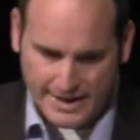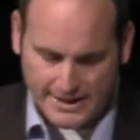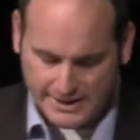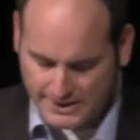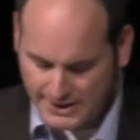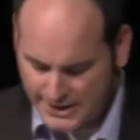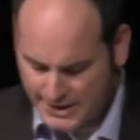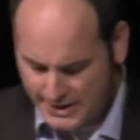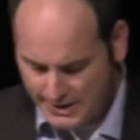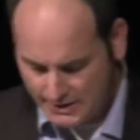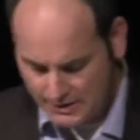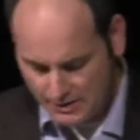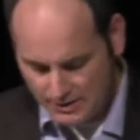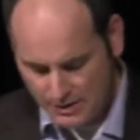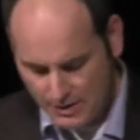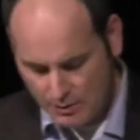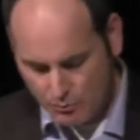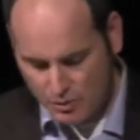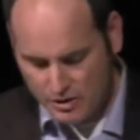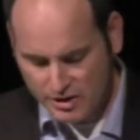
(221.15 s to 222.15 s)

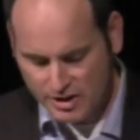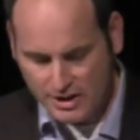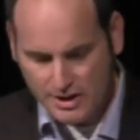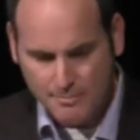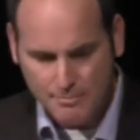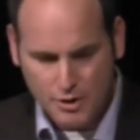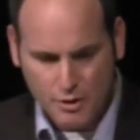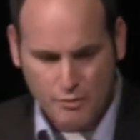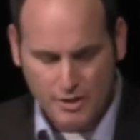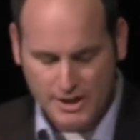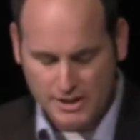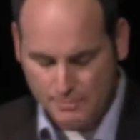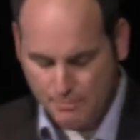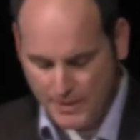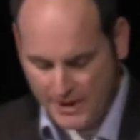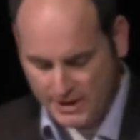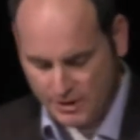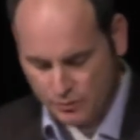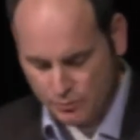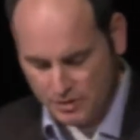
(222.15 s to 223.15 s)
Indeed, with some
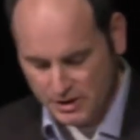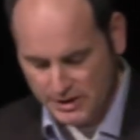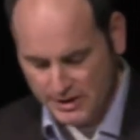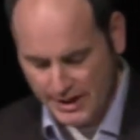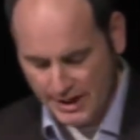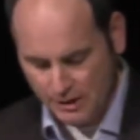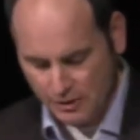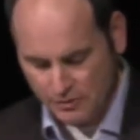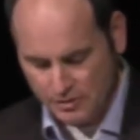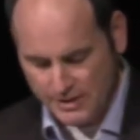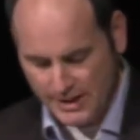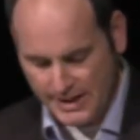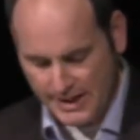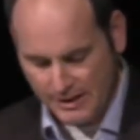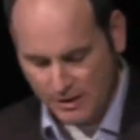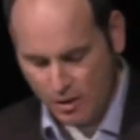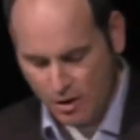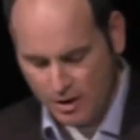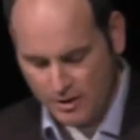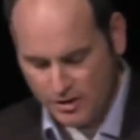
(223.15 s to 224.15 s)
U.S.-based retailers that
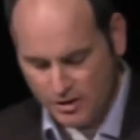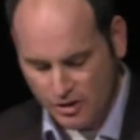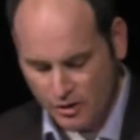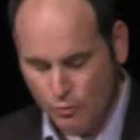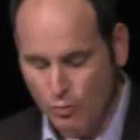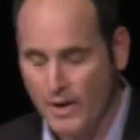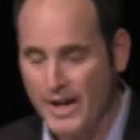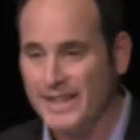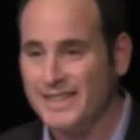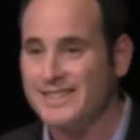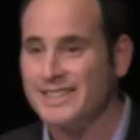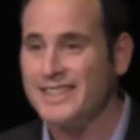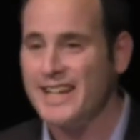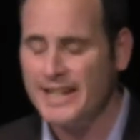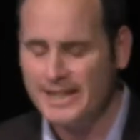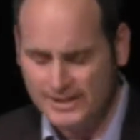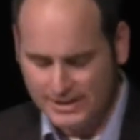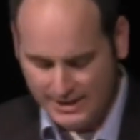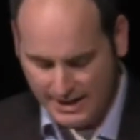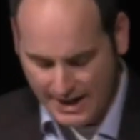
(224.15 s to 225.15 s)
had lost their way
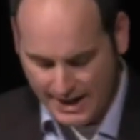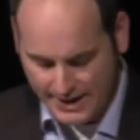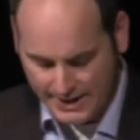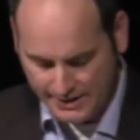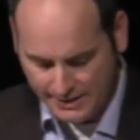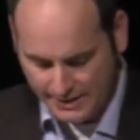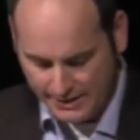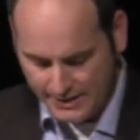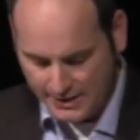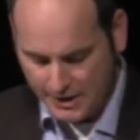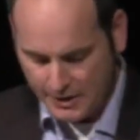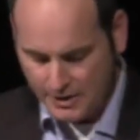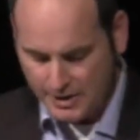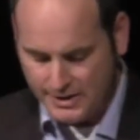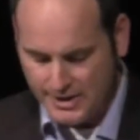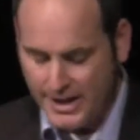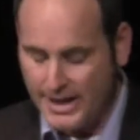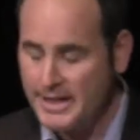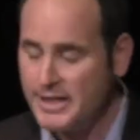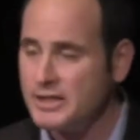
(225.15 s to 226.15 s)
stateside, their
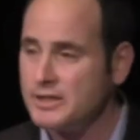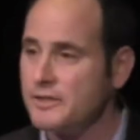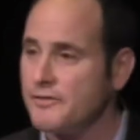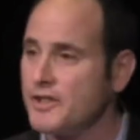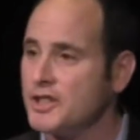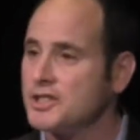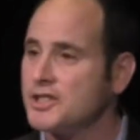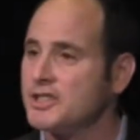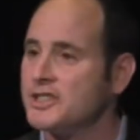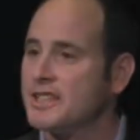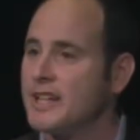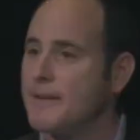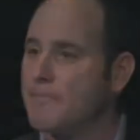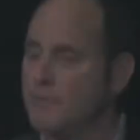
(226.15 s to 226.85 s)
Canadian divisions